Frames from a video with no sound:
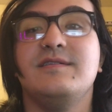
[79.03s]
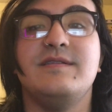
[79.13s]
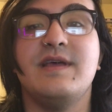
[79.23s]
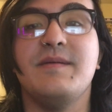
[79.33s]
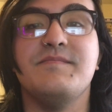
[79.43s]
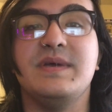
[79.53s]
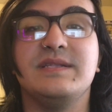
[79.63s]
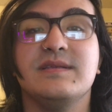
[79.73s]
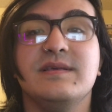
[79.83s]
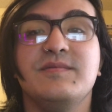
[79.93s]
not
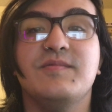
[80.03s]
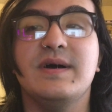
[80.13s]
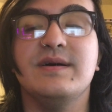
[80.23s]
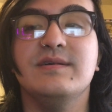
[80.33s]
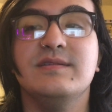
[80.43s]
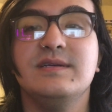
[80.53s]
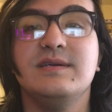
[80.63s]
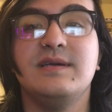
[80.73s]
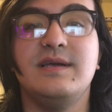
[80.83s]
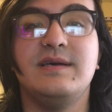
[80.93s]
mentally well,
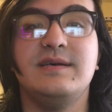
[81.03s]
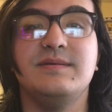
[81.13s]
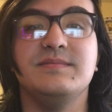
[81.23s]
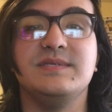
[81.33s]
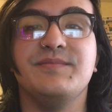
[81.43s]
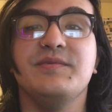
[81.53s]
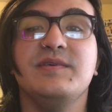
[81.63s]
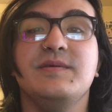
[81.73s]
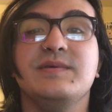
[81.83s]
simply